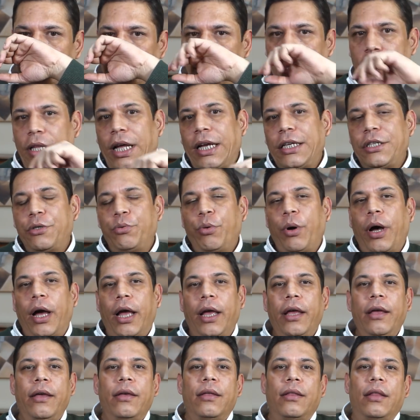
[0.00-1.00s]
That's
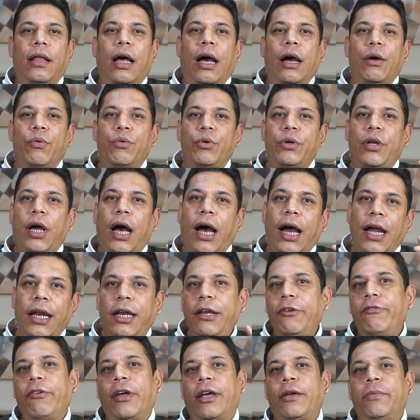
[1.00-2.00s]
why I would
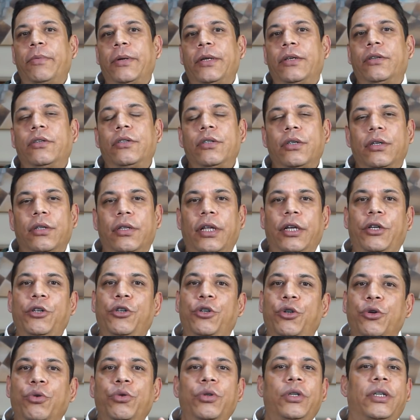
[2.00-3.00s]
highly recommend that you
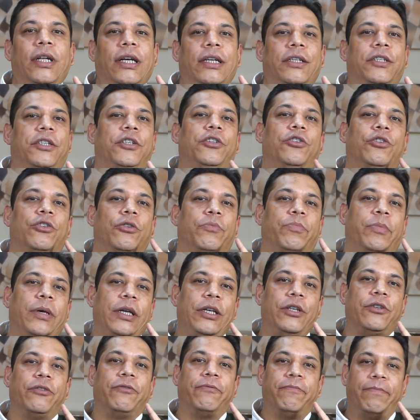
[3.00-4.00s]
don't test it on a
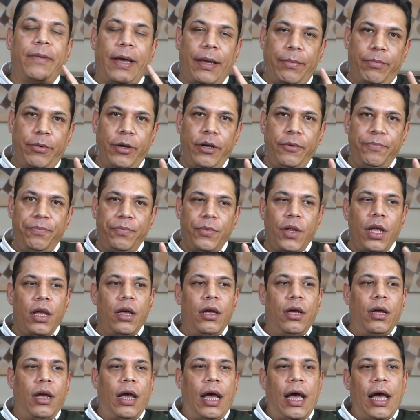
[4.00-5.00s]
piece of paper
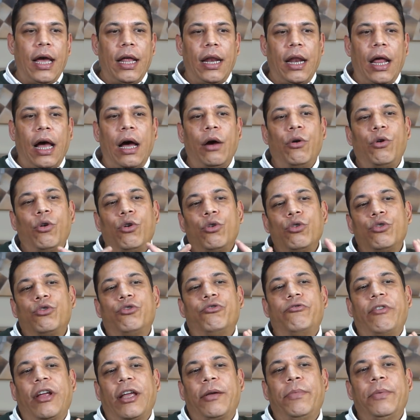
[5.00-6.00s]
and I would also
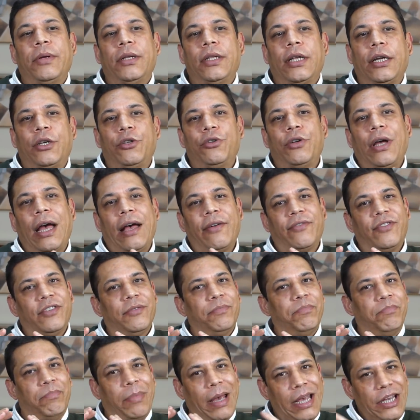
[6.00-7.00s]
recommend that you have
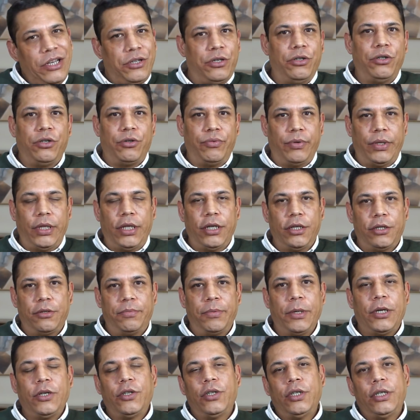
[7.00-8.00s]
some patience with this
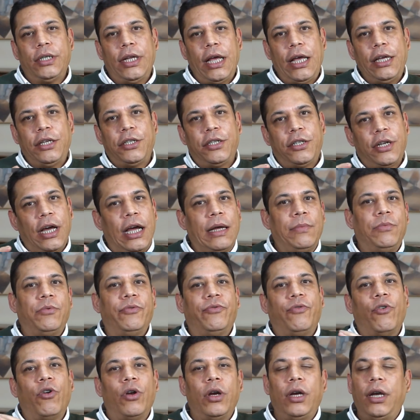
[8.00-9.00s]
because it takes time to
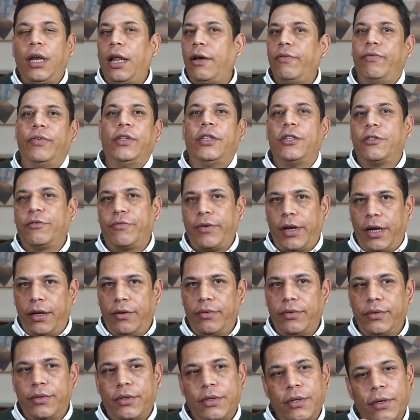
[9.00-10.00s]
fall in love with this
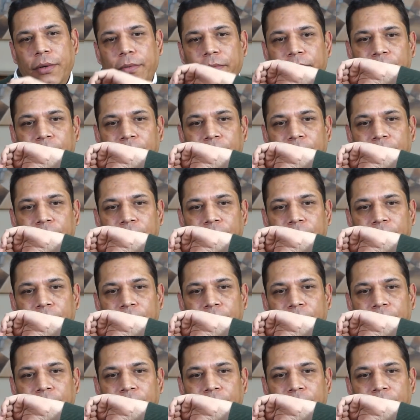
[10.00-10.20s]
fragrance.